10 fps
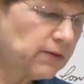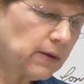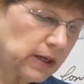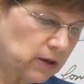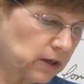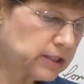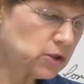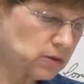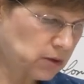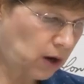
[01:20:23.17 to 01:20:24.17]
Very good.
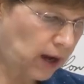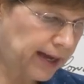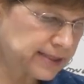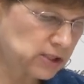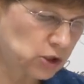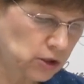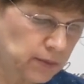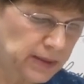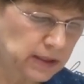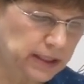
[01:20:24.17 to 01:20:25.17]
To cause
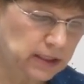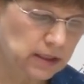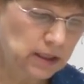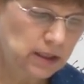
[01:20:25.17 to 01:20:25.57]
turbulent